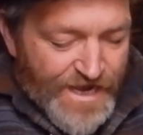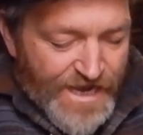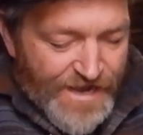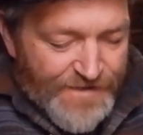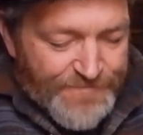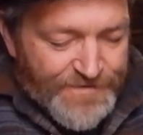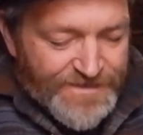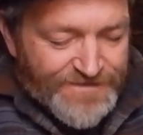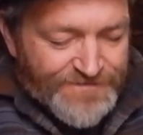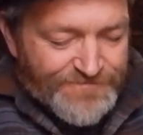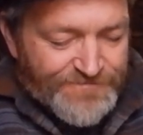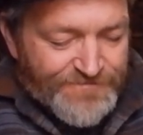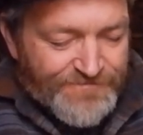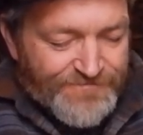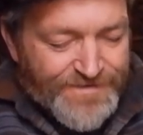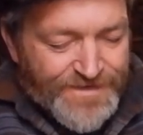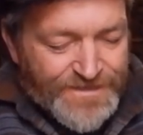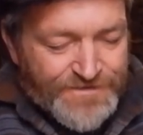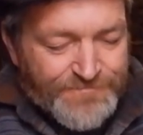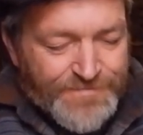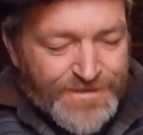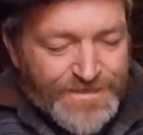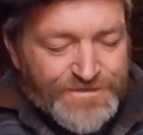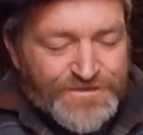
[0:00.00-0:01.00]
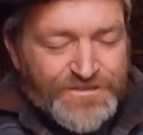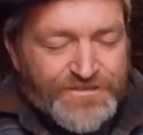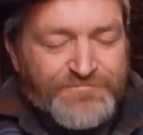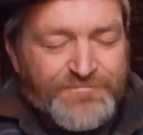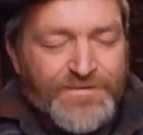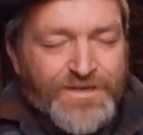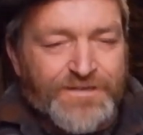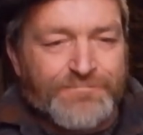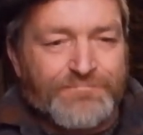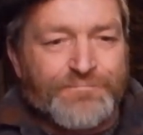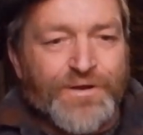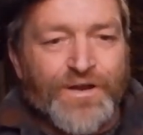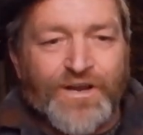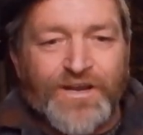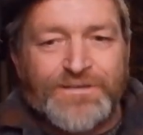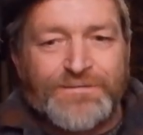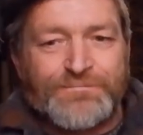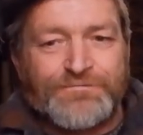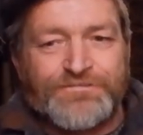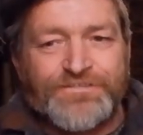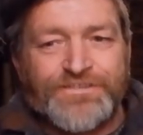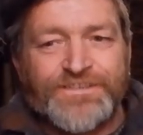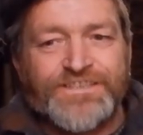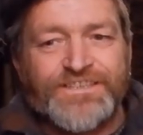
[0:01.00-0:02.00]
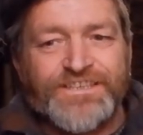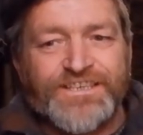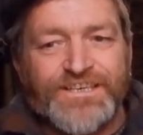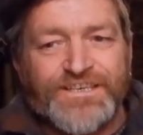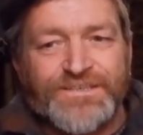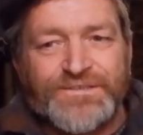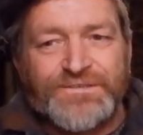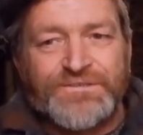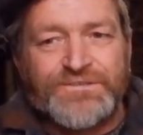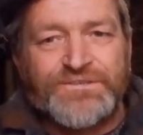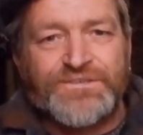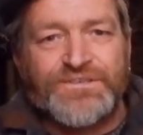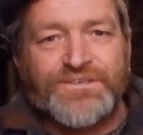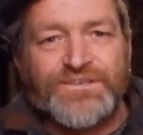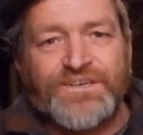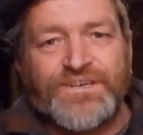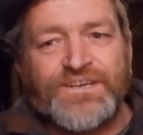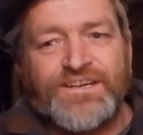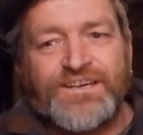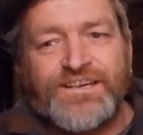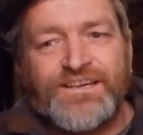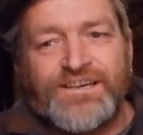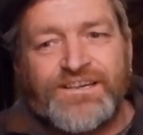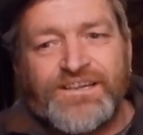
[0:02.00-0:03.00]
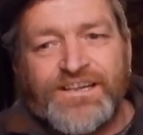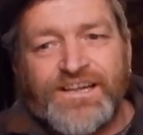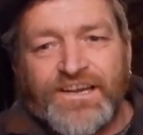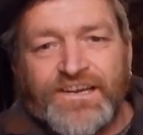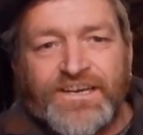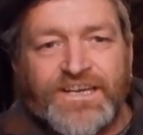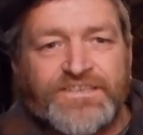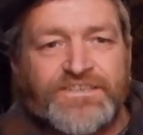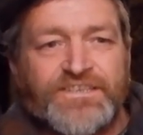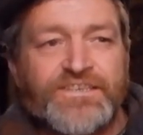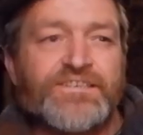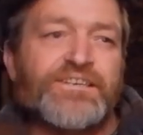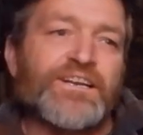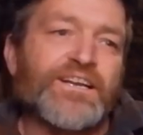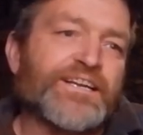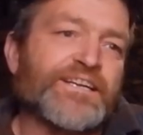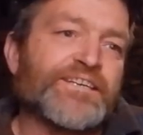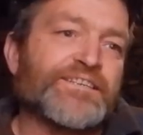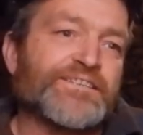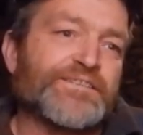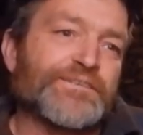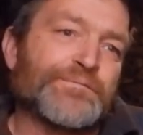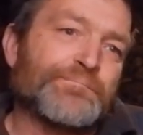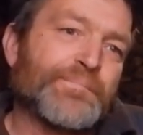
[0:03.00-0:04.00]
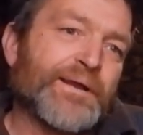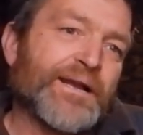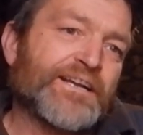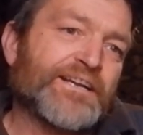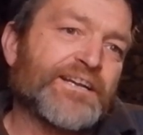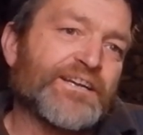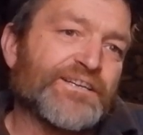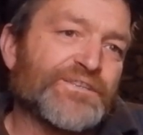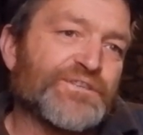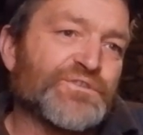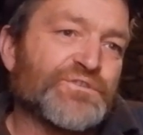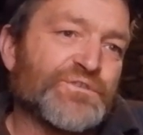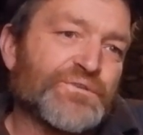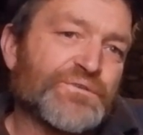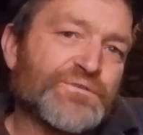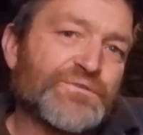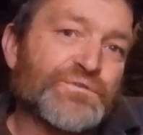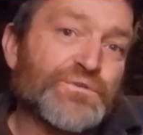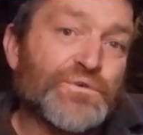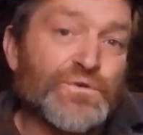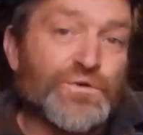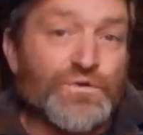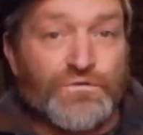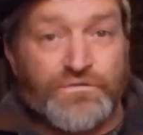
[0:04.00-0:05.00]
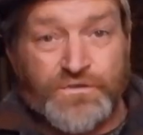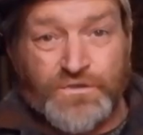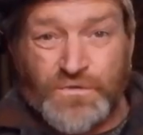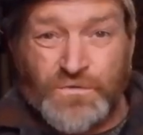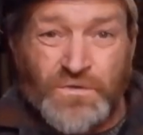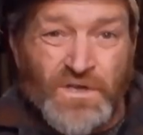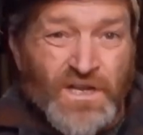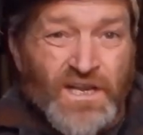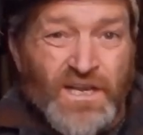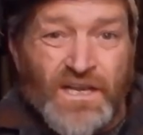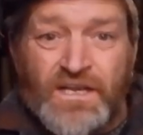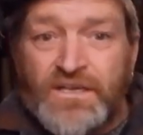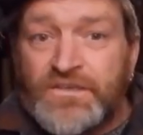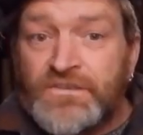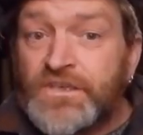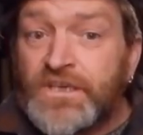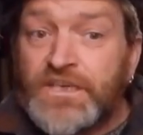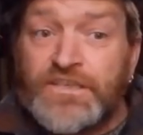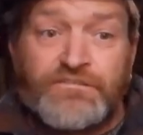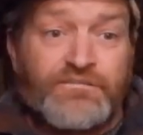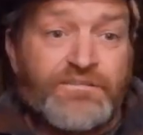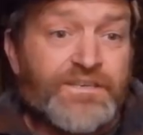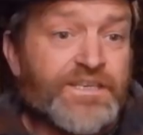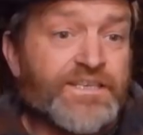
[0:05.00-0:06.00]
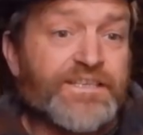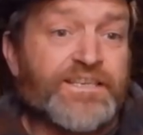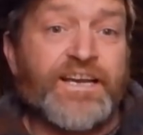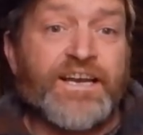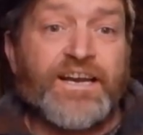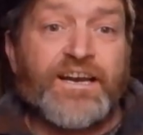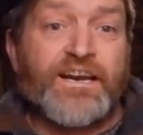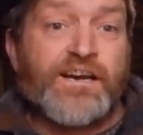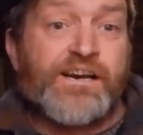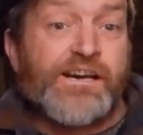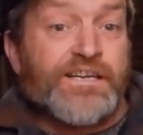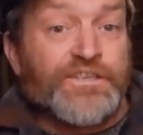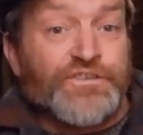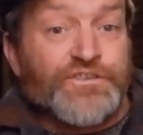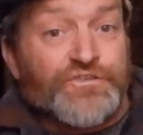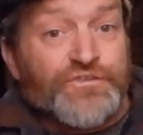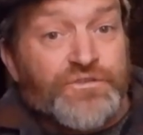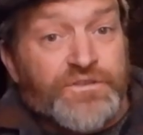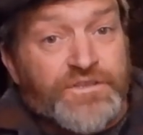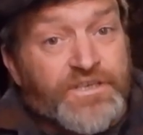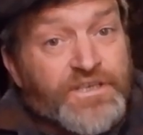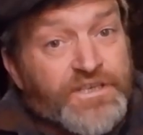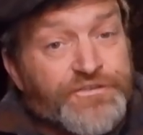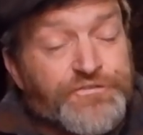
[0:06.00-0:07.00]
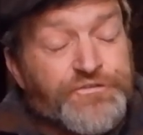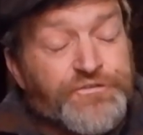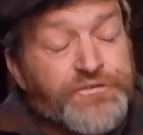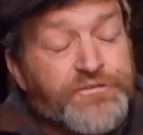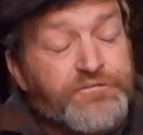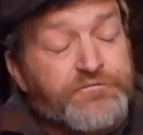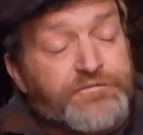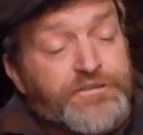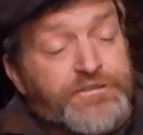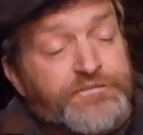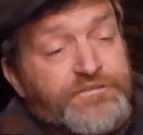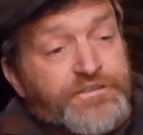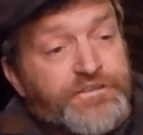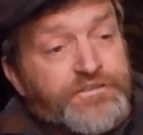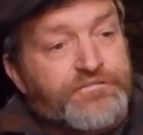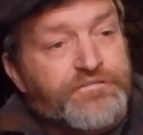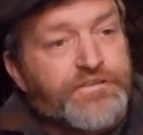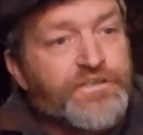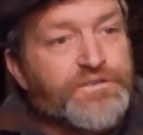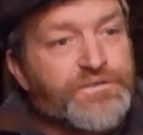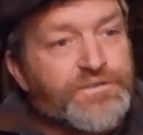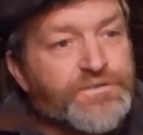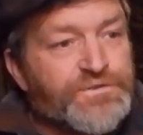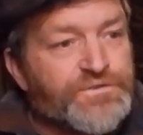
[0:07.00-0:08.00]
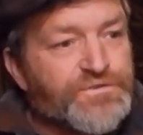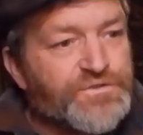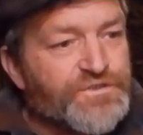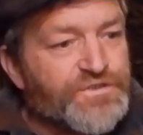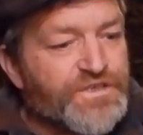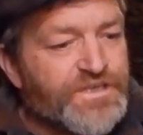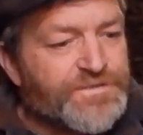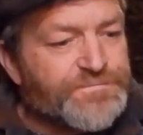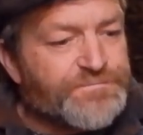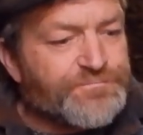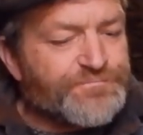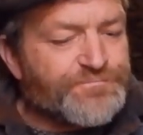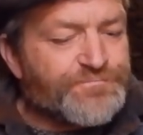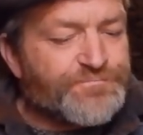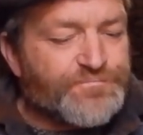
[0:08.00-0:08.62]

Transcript: I mean, most of my pipe videos, unless it's like a tobacco tutorial, generally get 100, 150 views, you know,